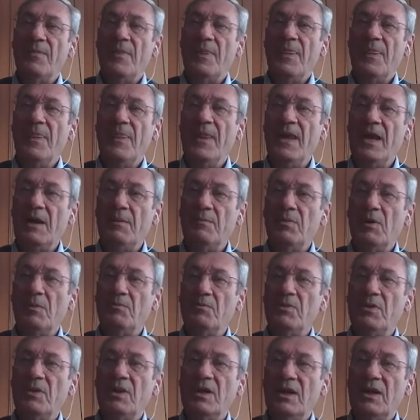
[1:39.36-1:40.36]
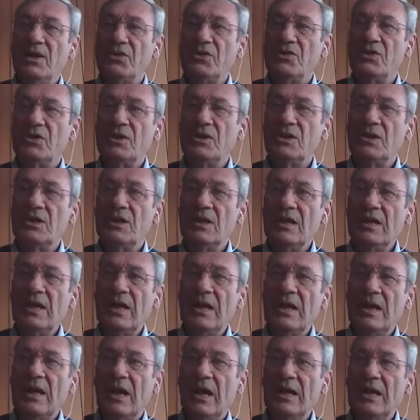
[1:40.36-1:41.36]
their population
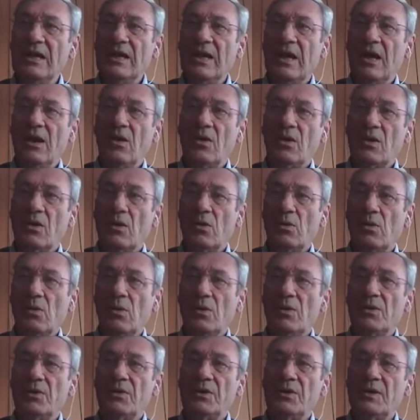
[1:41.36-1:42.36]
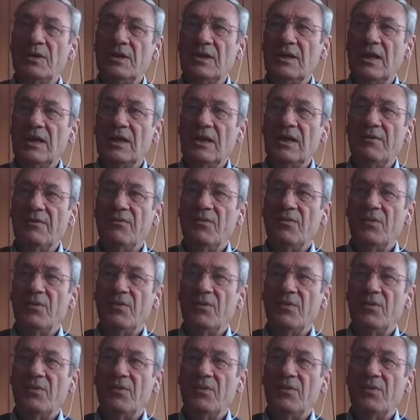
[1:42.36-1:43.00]
are older than